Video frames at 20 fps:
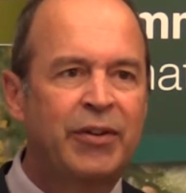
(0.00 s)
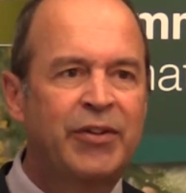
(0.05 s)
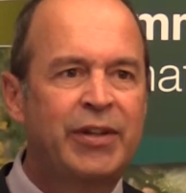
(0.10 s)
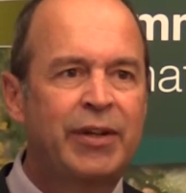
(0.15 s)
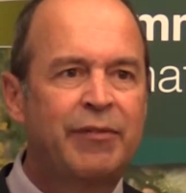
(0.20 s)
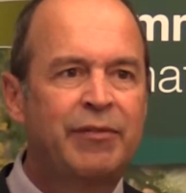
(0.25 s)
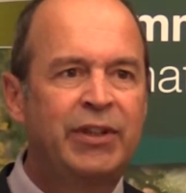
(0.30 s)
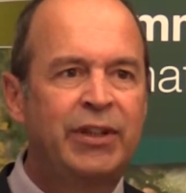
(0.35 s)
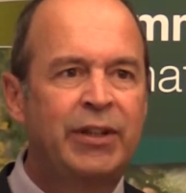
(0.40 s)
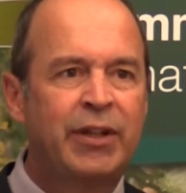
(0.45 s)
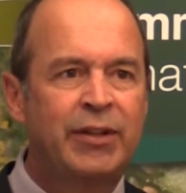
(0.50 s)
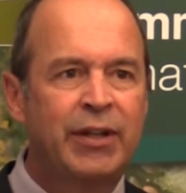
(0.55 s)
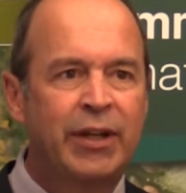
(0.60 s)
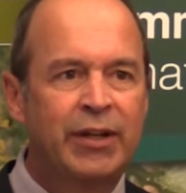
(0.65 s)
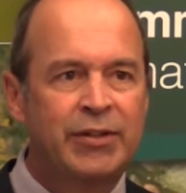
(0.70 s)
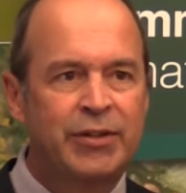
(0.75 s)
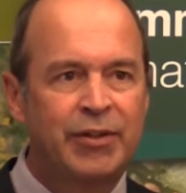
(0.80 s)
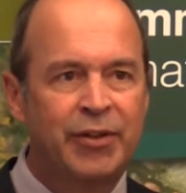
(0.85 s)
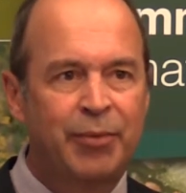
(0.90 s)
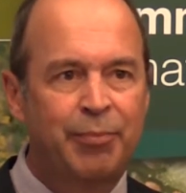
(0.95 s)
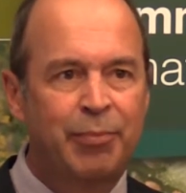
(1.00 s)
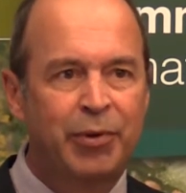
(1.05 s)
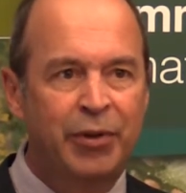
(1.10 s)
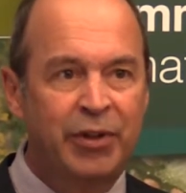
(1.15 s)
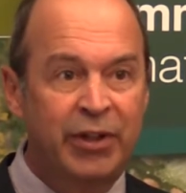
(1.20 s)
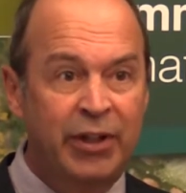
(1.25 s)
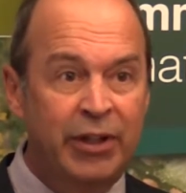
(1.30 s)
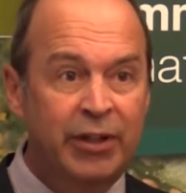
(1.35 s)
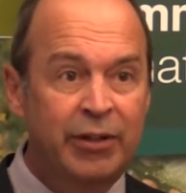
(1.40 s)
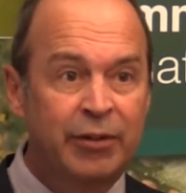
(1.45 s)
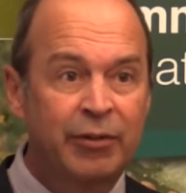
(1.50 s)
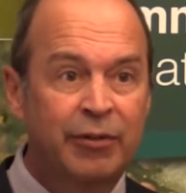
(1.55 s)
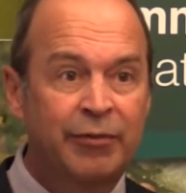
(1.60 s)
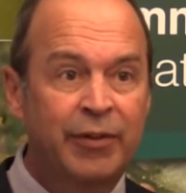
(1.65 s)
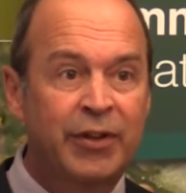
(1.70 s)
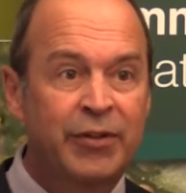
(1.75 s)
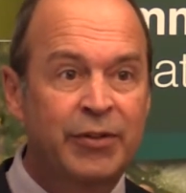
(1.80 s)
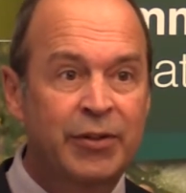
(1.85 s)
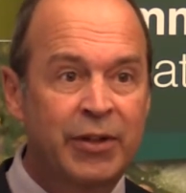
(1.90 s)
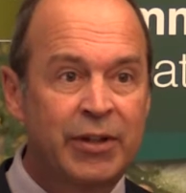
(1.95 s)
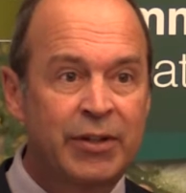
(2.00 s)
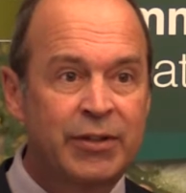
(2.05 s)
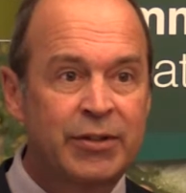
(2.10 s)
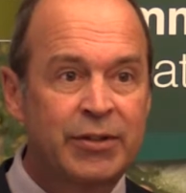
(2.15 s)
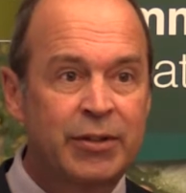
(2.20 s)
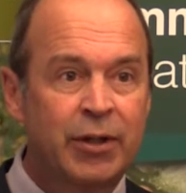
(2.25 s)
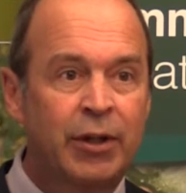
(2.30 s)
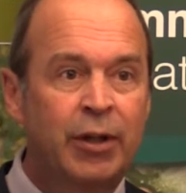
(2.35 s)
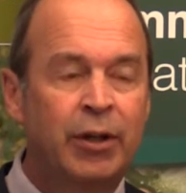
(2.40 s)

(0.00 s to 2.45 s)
70 detections per year of exotics.